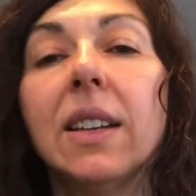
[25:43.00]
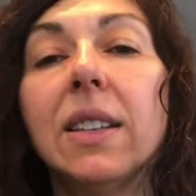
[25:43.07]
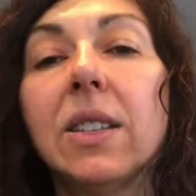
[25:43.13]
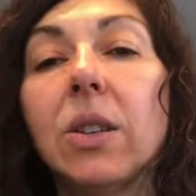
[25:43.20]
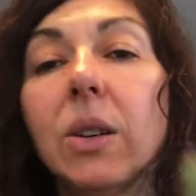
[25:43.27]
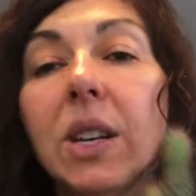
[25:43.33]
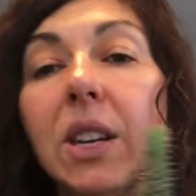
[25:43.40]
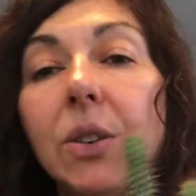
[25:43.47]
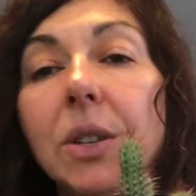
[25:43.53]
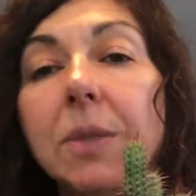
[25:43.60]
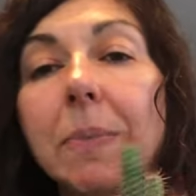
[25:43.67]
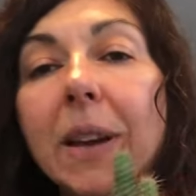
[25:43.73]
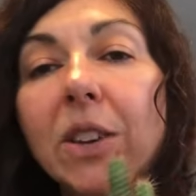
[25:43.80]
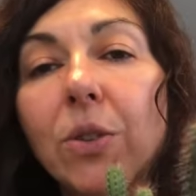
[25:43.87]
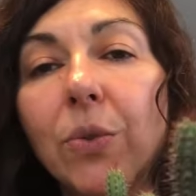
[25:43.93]
So here is
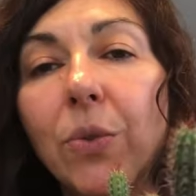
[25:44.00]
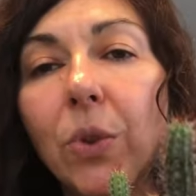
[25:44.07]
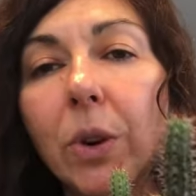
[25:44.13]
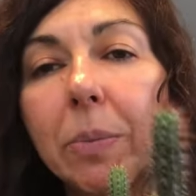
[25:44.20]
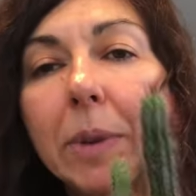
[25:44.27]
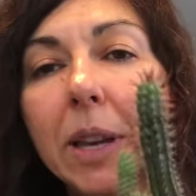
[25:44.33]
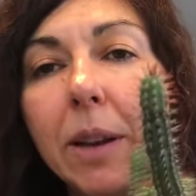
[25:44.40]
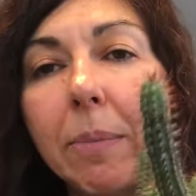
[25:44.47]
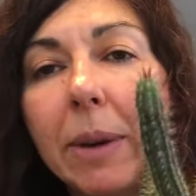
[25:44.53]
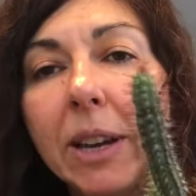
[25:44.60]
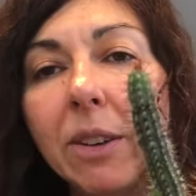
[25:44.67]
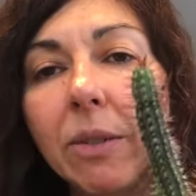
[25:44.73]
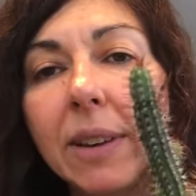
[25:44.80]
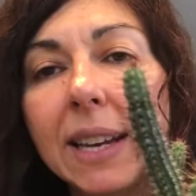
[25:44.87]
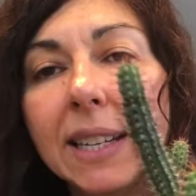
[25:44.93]
my Euphorbia
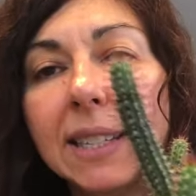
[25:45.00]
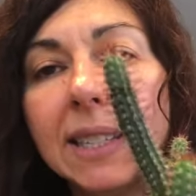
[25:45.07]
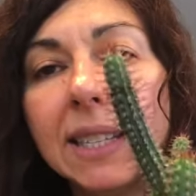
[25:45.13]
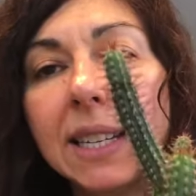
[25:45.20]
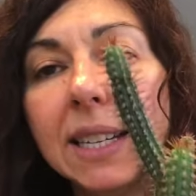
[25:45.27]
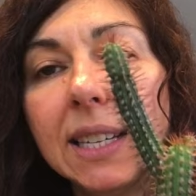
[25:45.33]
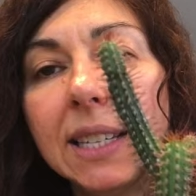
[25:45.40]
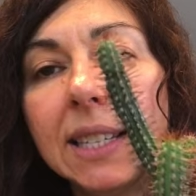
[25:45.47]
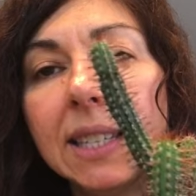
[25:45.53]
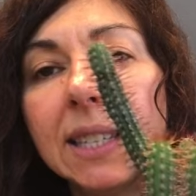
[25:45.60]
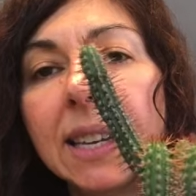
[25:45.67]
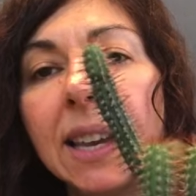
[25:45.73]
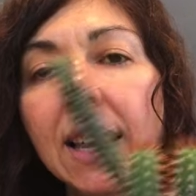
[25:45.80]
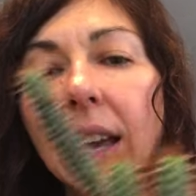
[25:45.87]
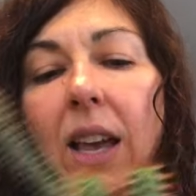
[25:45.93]
baioensis.
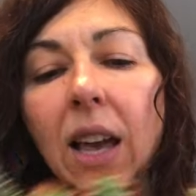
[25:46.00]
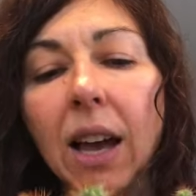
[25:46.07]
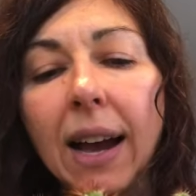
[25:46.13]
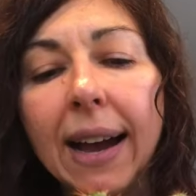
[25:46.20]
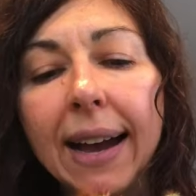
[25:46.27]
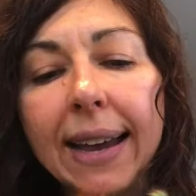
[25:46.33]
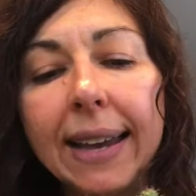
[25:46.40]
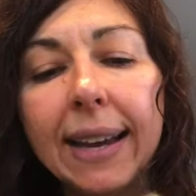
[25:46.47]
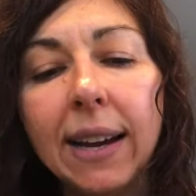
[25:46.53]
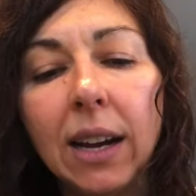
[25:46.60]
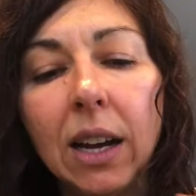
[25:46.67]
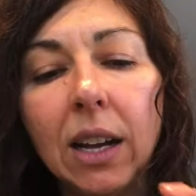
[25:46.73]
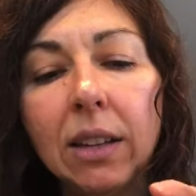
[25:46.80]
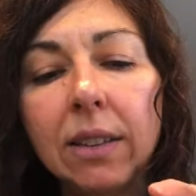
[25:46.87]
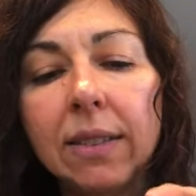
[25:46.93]
I
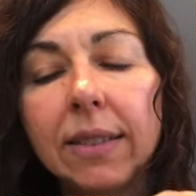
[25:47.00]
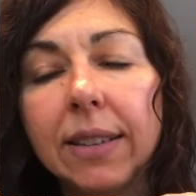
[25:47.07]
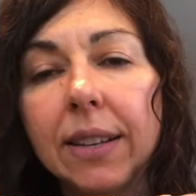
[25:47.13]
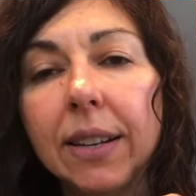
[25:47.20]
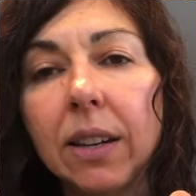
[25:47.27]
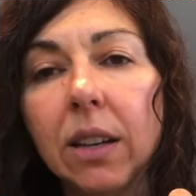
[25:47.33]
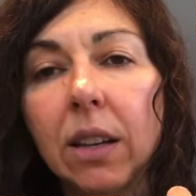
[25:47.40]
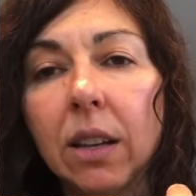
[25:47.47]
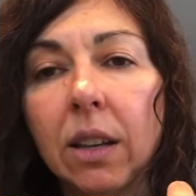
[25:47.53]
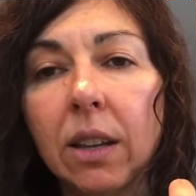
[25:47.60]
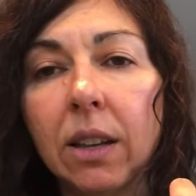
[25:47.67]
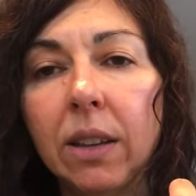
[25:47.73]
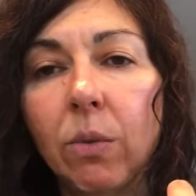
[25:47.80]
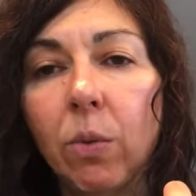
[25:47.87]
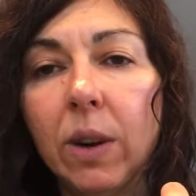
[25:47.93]
cut
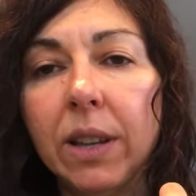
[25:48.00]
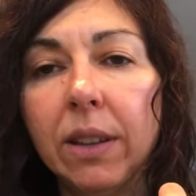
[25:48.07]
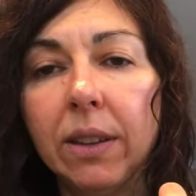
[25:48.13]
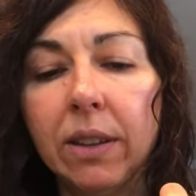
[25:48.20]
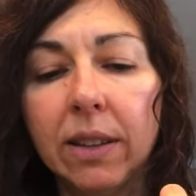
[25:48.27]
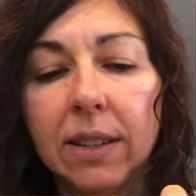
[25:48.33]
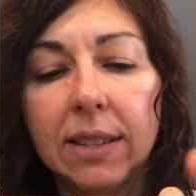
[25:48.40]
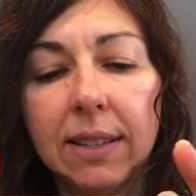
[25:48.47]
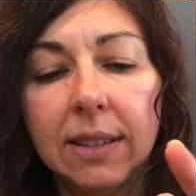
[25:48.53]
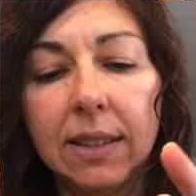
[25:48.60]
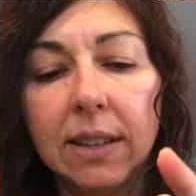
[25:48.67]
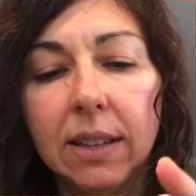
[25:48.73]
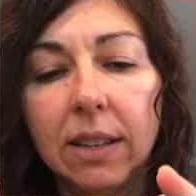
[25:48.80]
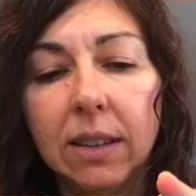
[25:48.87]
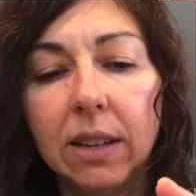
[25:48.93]
uh, the one, the,
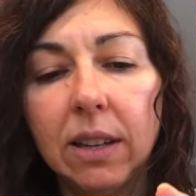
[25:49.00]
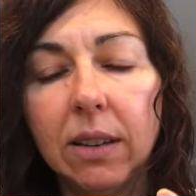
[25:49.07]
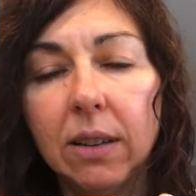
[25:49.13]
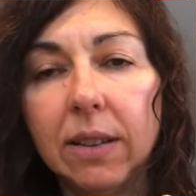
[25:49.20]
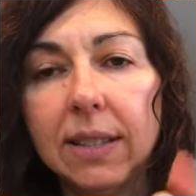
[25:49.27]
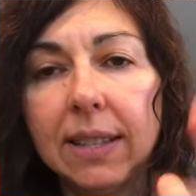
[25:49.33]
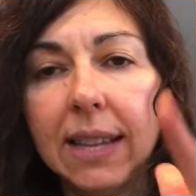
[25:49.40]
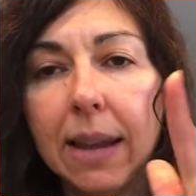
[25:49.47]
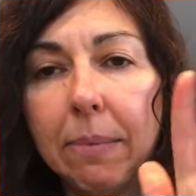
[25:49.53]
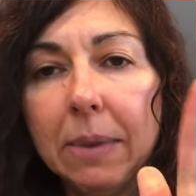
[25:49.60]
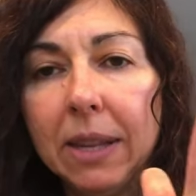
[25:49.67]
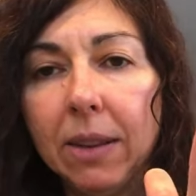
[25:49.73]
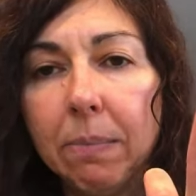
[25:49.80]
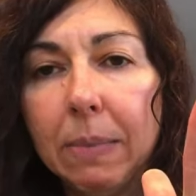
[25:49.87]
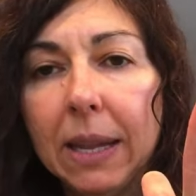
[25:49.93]
the stem
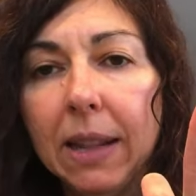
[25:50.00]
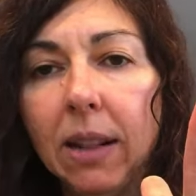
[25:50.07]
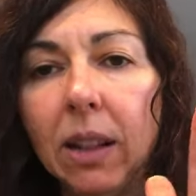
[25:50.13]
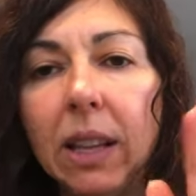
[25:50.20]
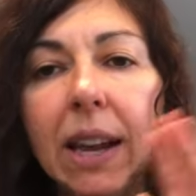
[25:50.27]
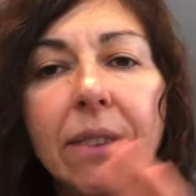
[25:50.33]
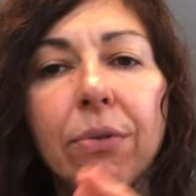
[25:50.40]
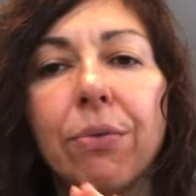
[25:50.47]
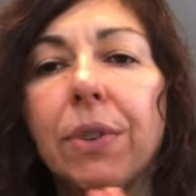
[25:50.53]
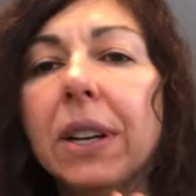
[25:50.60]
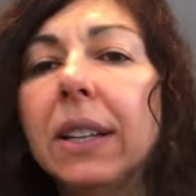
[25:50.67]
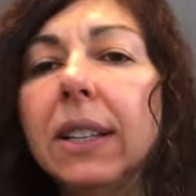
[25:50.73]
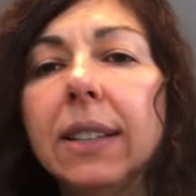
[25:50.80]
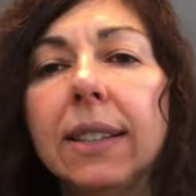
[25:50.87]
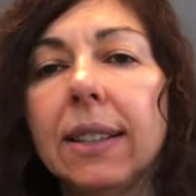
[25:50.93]
in the middle. I
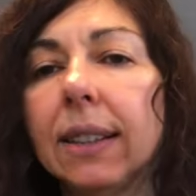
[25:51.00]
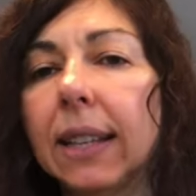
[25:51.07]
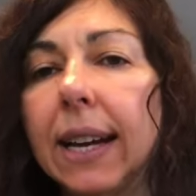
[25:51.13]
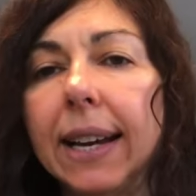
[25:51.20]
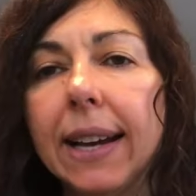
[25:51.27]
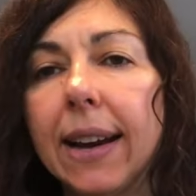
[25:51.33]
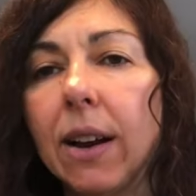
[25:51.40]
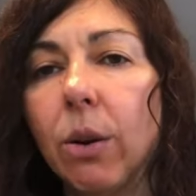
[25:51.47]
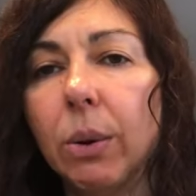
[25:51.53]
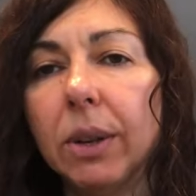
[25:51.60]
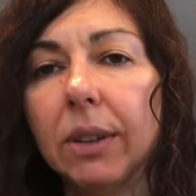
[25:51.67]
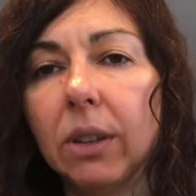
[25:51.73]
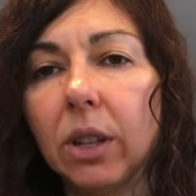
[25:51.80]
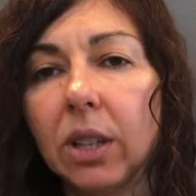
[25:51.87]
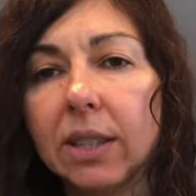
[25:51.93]
really didn't like how it
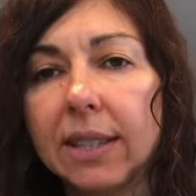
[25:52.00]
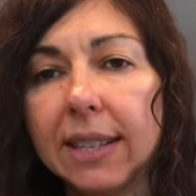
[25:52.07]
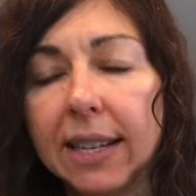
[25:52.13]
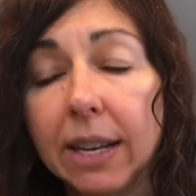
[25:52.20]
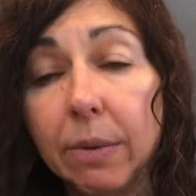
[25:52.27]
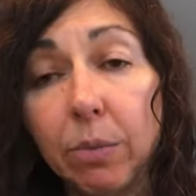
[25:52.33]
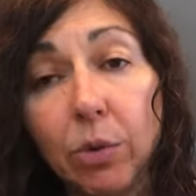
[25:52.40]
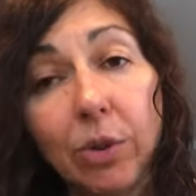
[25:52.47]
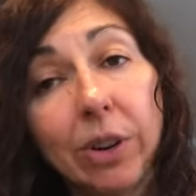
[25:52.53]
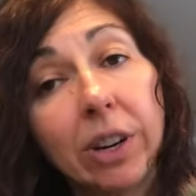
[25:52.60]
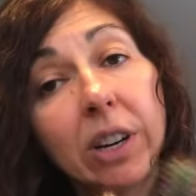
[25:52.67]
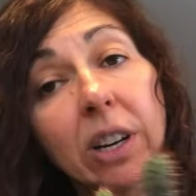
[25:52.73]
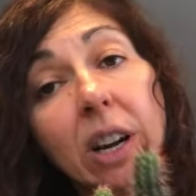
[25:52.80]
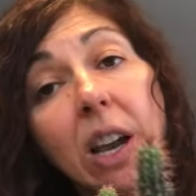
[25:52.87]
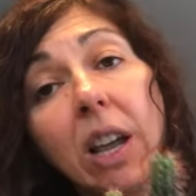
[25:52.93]
looks
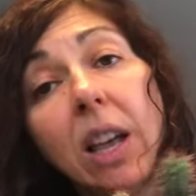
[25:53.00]
anymore.